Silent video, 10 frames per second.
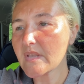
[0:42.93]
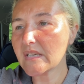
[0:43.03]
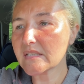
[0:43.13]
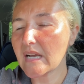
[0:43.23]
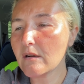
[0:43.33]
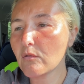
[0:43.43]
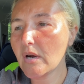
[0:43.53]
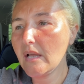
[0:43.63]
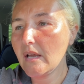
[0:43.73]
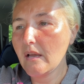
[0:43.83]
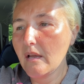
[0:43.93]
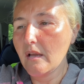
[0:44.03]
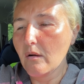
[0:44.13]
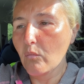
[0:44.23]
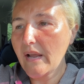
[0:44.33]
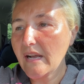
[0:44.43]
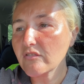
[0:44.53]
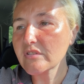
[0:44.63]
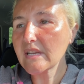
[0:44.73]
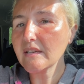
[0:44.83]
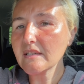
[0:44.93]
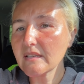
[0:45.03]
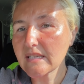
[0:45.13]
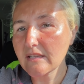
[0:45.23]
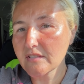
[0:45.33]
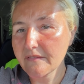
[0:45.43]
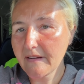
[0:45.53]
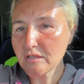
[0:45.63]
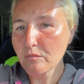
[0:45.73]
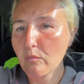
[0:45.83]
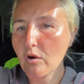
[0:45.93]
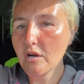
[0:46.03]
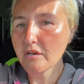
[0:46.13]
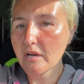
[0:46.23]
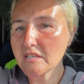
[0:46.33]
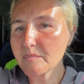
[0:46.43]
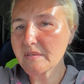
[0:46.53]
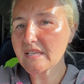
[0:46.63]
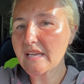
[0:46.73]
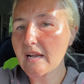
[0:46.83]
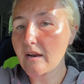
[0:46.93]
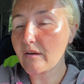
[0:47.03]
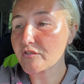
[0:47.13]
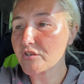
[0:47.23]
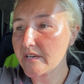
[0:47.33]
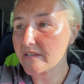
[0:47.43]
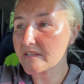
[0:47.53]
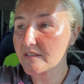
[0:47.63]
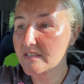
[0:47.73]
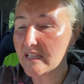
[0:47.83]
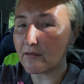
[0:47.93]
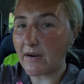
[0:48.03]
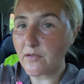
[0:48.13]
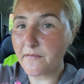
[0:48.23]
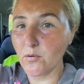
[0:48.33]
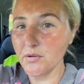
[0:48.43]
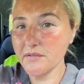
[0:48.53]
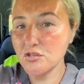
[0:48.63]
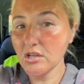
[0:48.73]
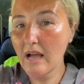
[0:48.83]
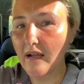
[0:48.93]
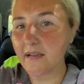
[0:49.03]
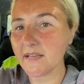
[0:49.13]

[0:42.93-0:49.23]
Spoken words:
So we had resigned ourselves to the fact we weren't going to be seeing our Adria until around the 4th of July,